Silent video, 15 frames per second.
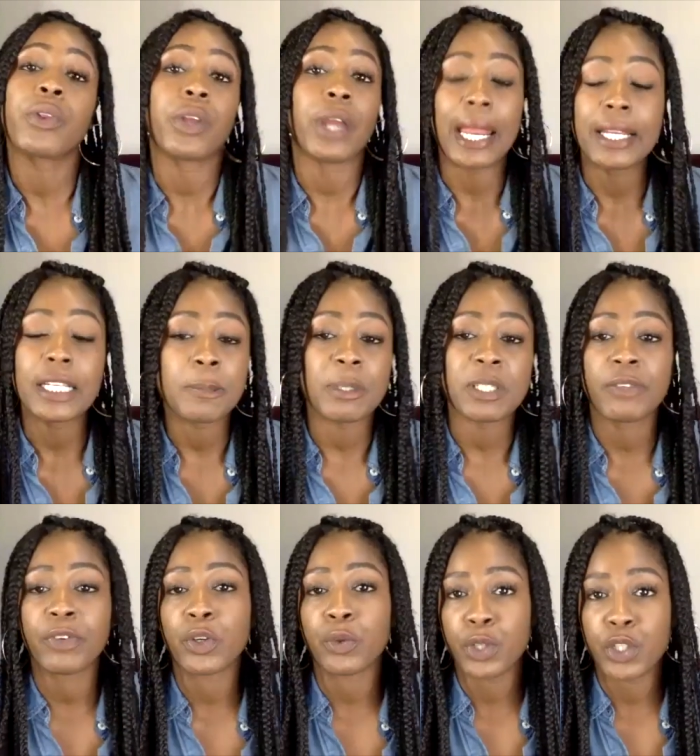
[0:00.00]
there any
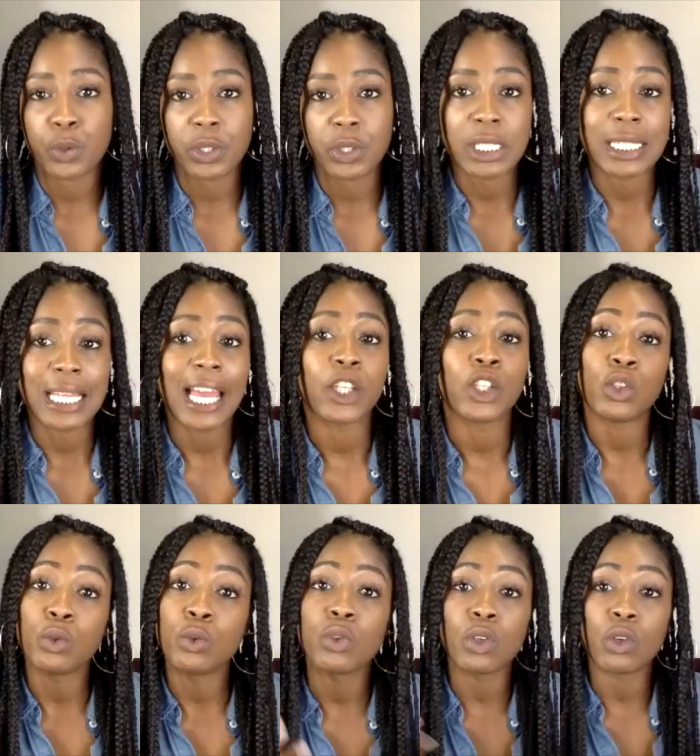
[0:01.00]
specific resources that
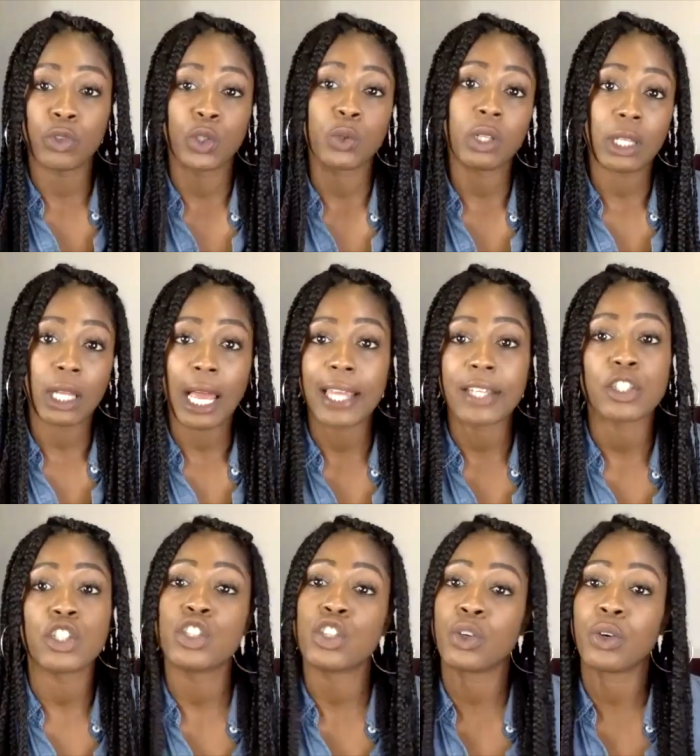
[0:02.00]
you
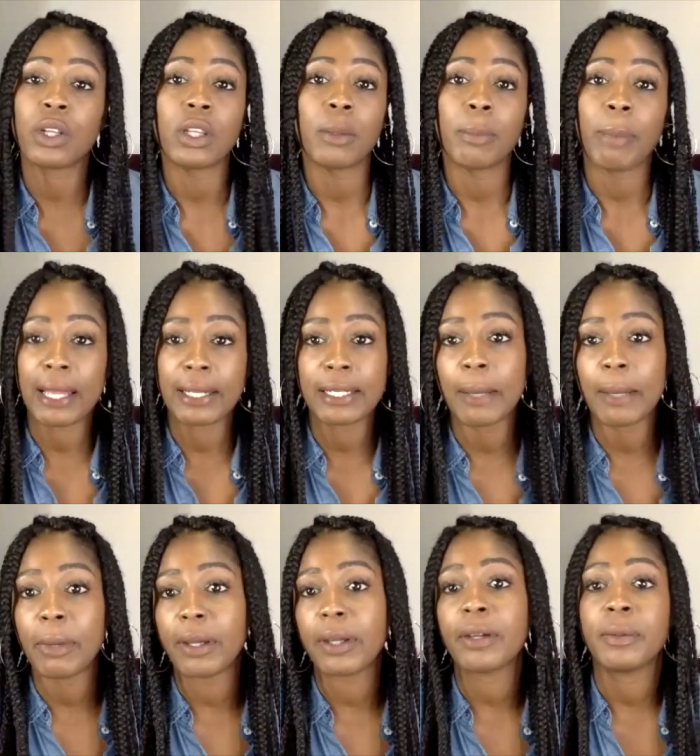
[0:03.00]
utilized during the
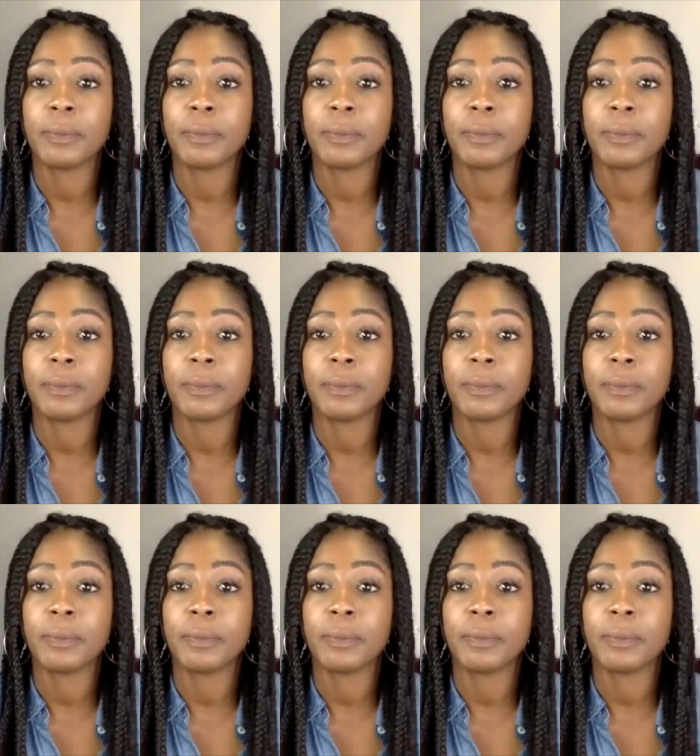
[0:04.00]
pandemic?